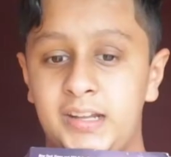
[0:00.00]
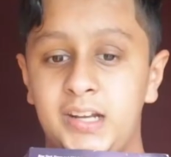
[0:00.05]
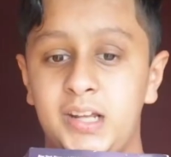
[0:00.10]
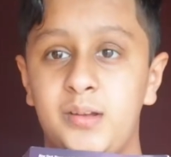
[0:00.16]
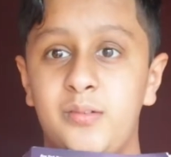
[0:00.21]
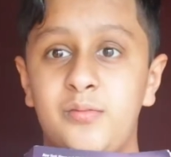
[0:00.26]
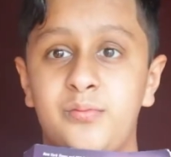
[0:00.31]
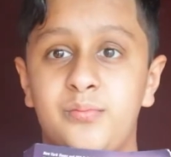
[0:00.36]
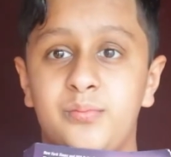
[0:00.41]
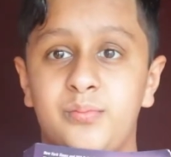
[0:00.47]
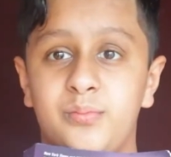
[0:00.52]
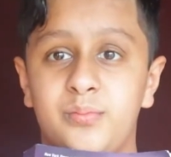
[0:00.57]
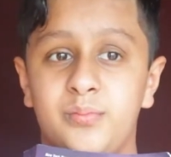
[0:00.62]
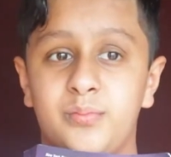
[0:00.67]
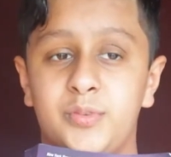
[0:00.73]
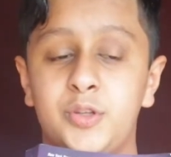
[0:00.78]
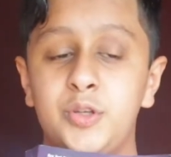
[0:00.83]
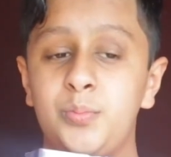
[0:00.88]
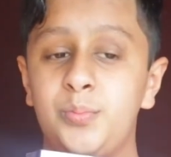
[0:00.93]
I'm
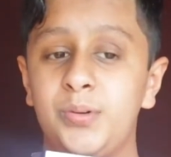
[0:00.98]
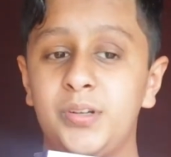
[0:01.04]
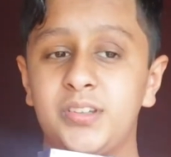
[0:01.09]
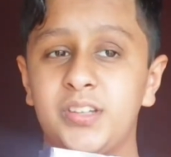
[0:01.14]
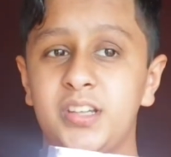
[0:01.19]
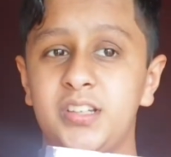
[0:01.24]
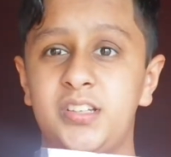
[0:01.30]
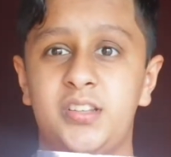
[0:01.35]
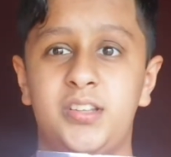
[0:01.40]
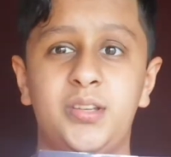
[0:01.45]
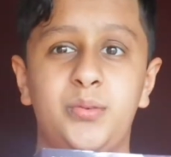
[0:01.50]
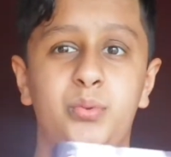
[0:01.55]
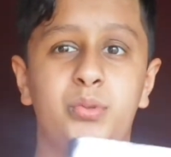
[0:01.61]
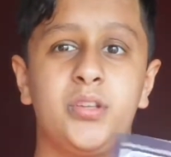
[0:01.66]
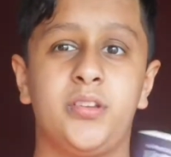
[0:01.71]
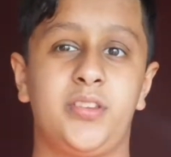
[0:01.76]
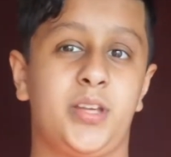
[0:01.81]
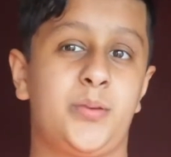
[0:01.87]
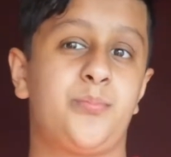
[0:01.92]
super excited to see where
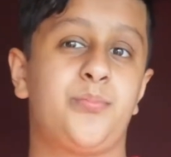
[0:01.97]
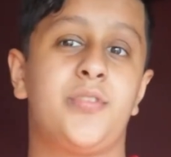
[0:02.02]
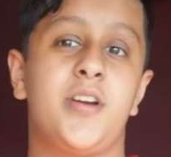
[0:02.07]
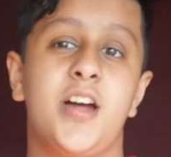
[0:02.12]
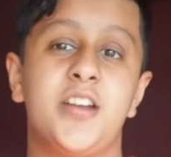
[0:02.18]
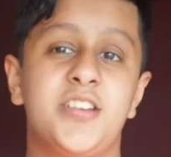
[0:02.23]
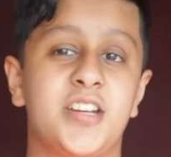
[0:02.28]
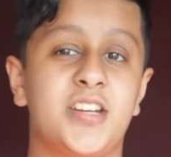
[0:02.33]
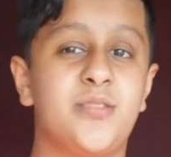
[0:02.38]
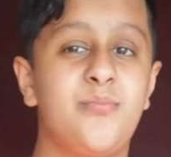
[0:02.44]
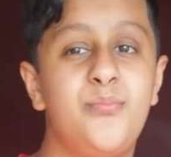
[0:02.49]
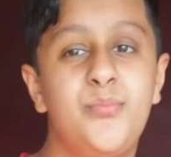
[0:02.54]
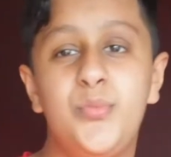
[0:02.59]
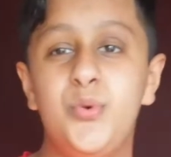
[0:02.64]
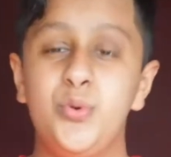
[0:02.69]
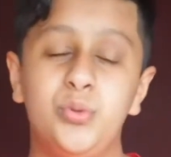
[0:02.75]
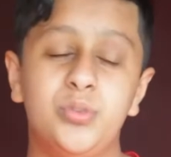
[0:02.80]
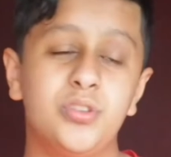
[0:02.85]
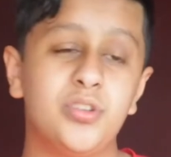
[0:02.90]
this like Project
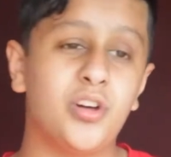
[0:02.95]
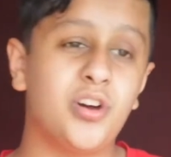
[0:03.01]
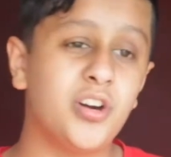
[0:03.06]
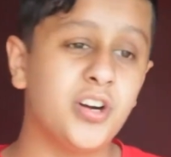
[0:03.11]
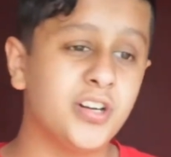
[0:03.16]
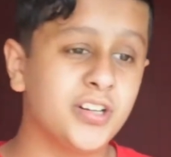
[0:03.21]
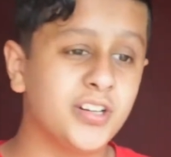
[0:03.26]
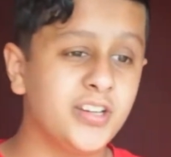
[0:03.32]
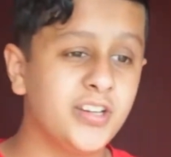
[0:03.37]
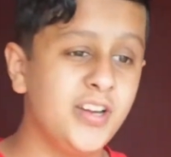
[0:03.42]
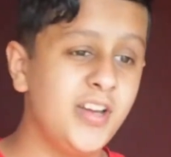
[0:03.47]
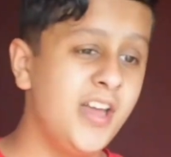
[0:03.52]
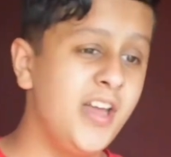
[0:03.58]
Moonlark,